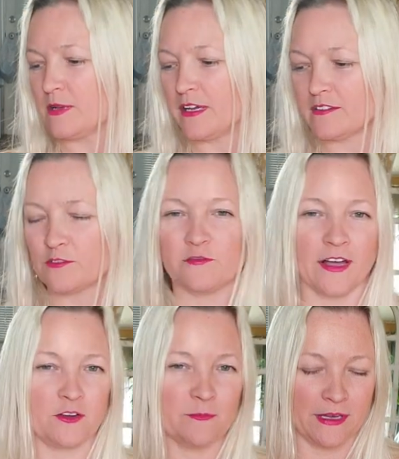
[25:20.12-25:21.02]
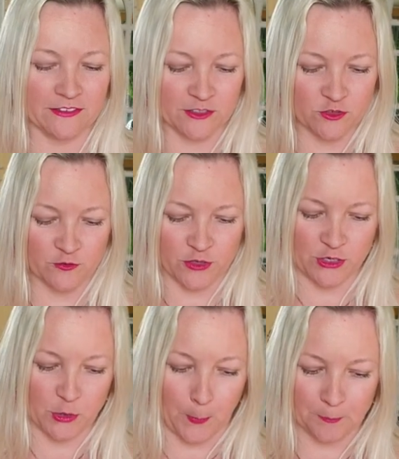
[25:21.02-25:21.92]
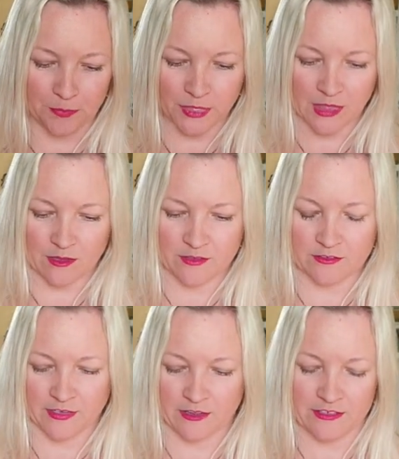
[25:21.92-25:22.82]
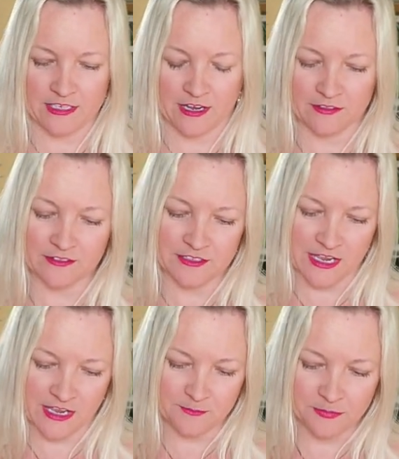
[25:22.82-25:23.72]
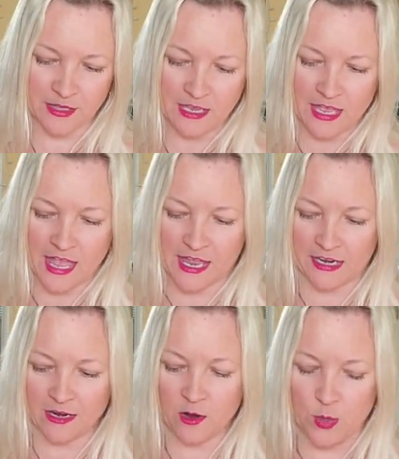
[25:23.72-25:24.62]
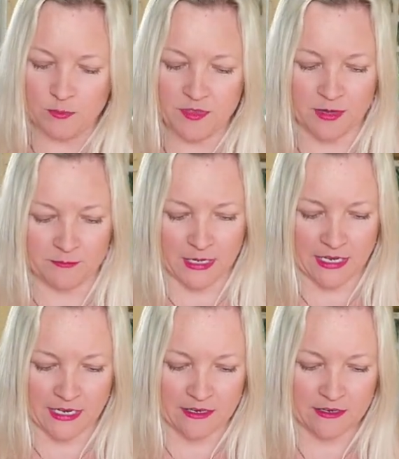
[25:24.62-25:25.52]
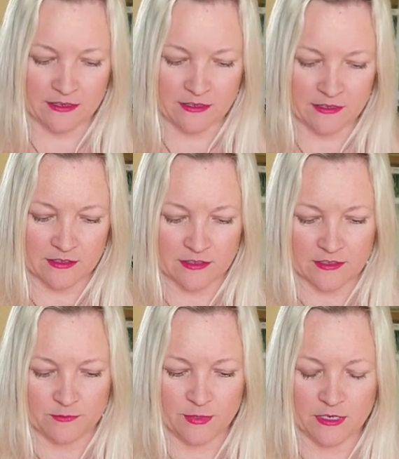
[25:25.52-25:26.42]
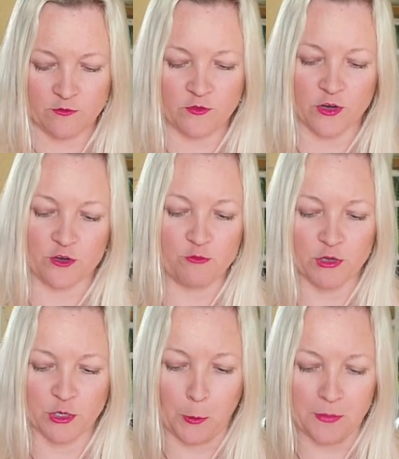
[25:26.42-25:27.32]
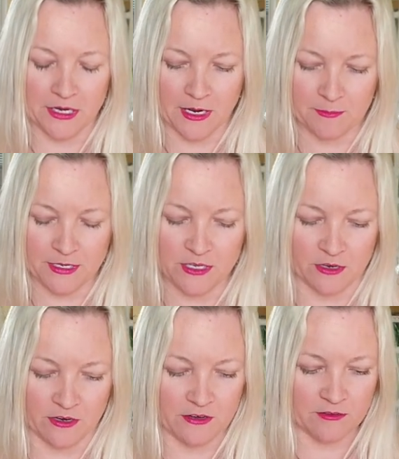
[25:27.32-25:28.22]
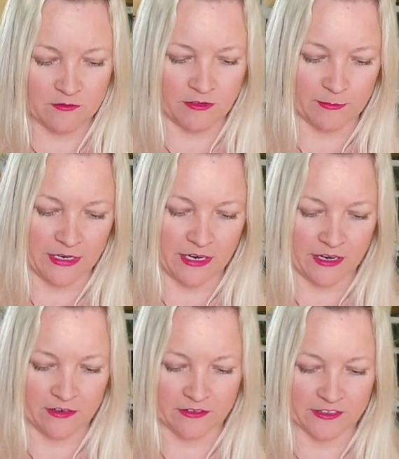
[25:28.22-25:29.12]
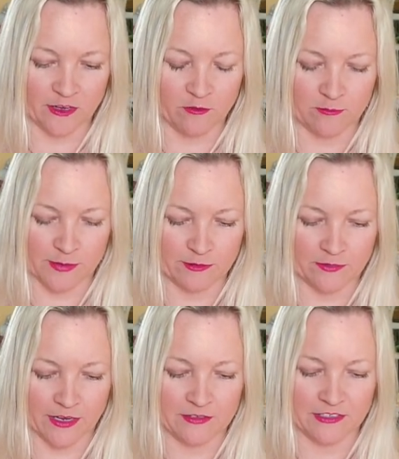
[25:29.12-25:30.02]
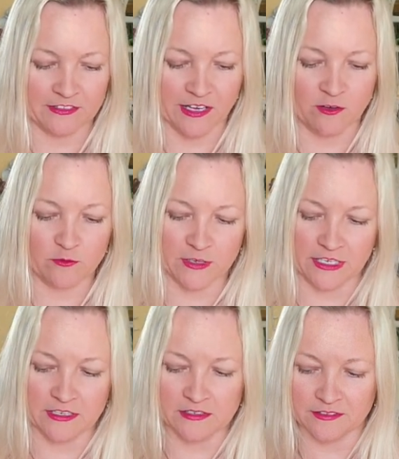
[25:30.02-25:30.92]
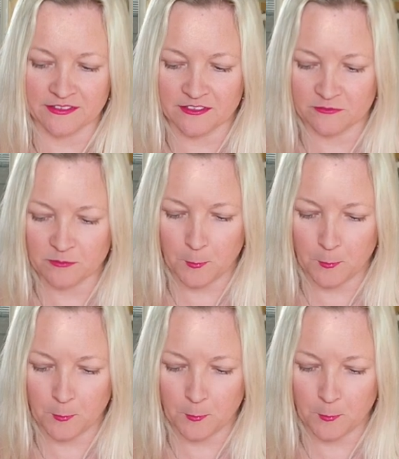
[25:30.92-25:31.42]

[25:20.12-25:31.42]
but as a final message for you this Valentine's Day. And I hope that my being vulnerable and opening up here from my higher self, from my 5D self, is